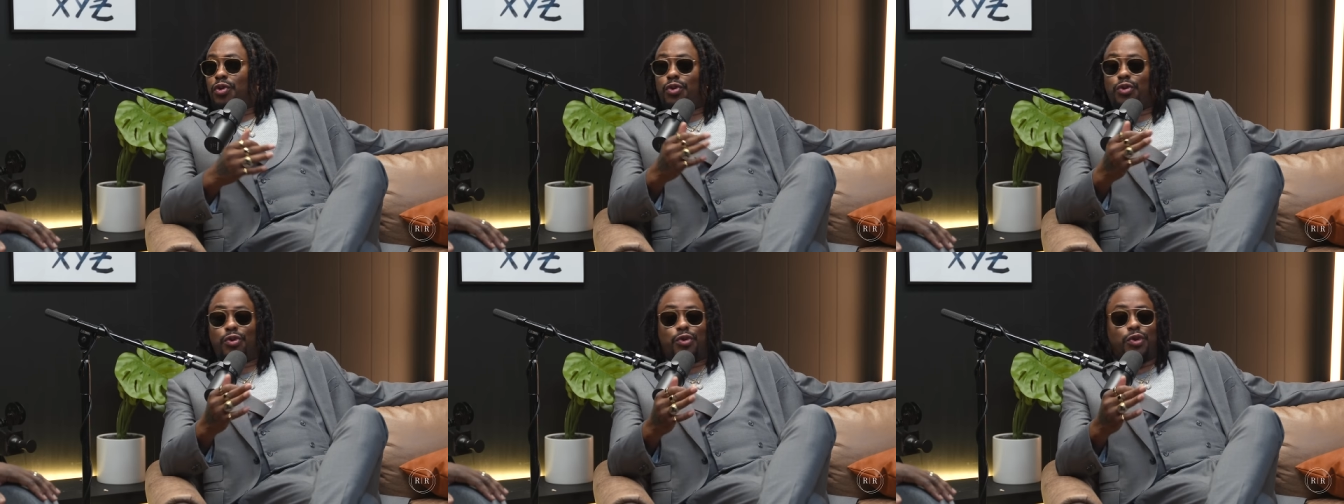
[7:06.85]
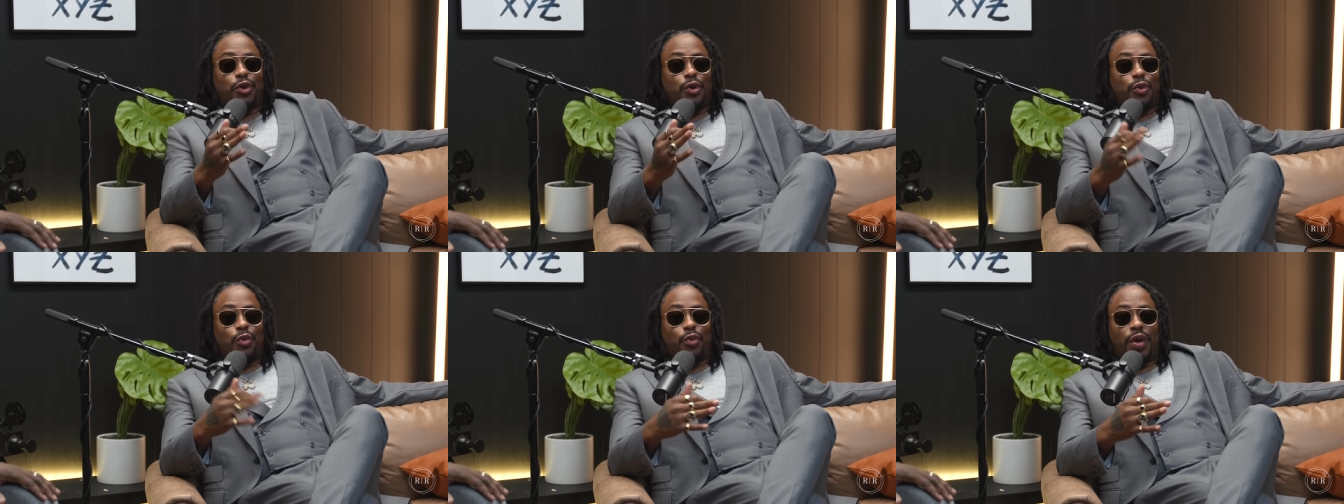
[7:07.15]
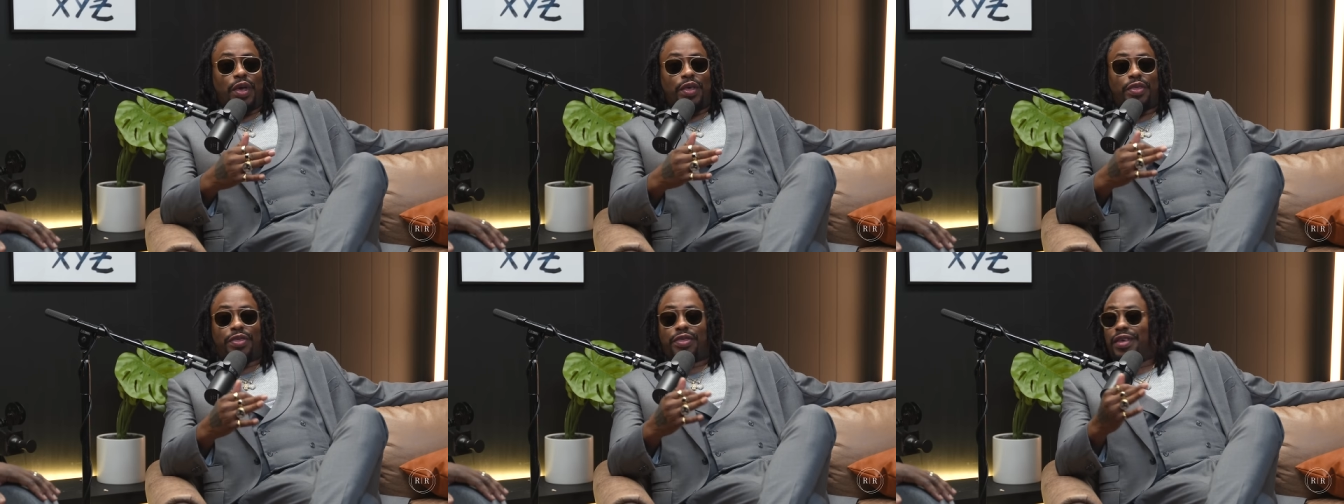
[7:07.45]
who you're
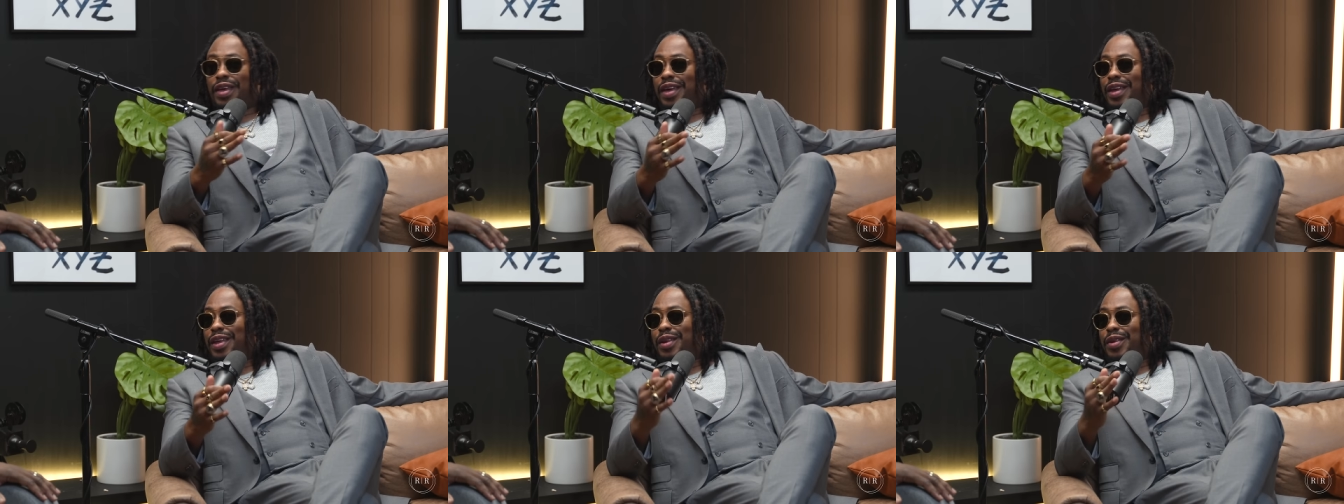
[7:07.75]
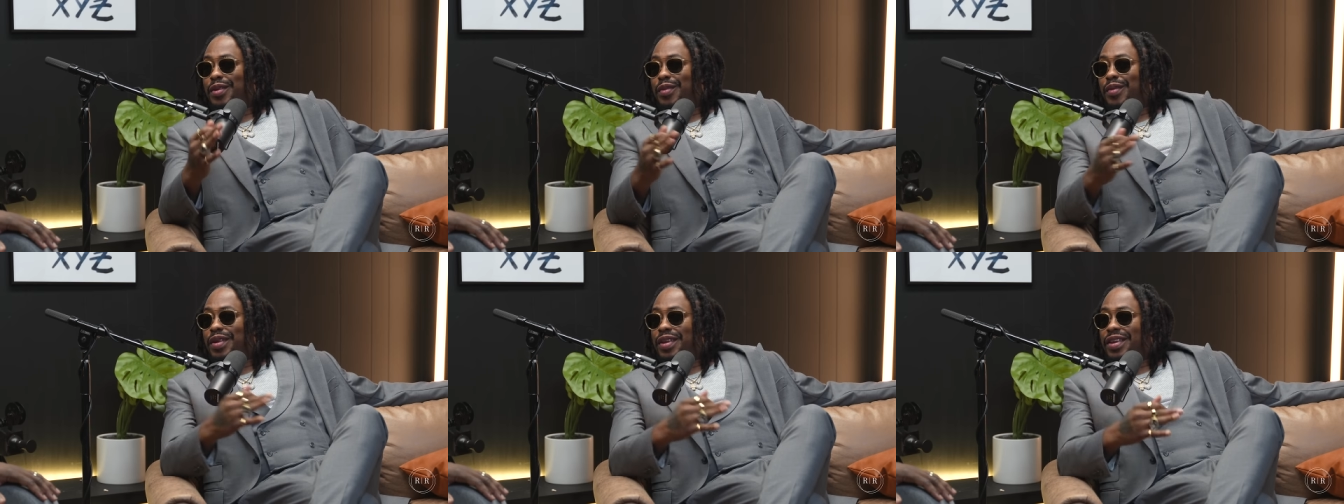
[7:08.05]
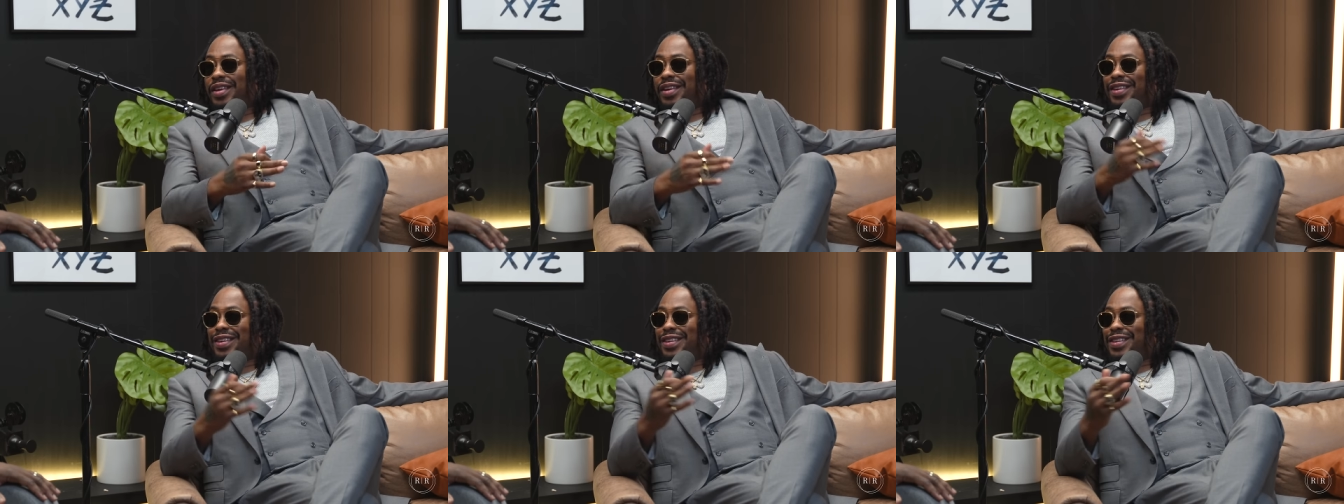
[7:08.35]
with and
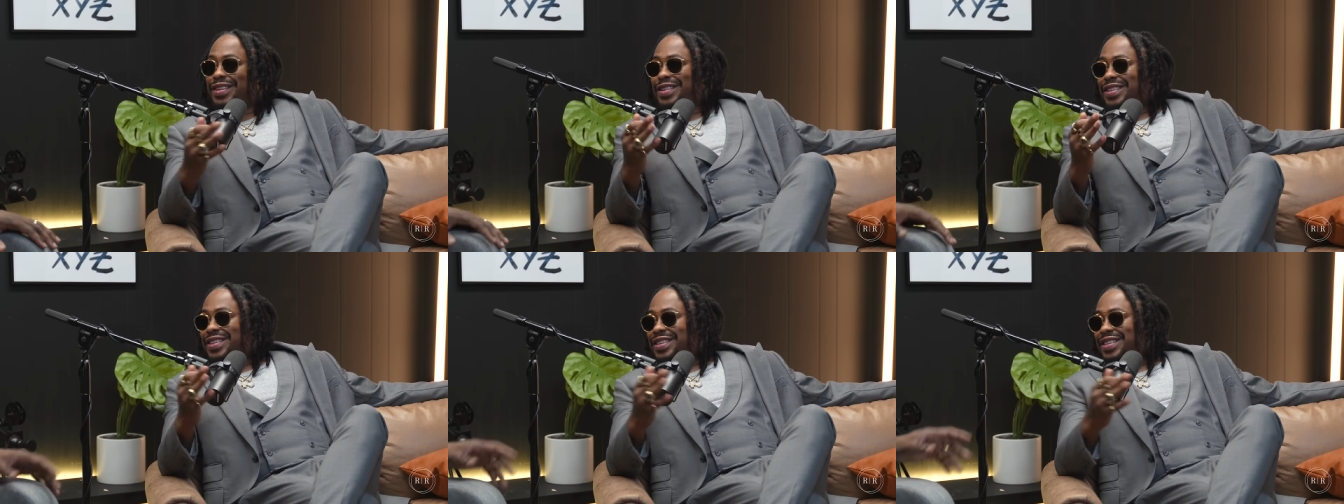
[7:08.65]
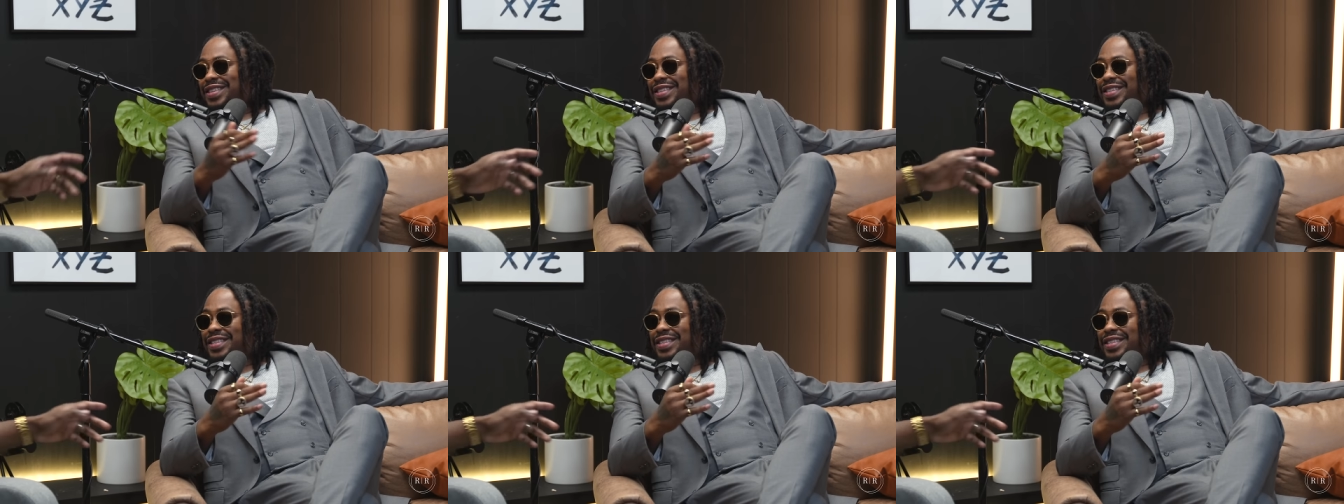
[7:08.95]
mm-hmm.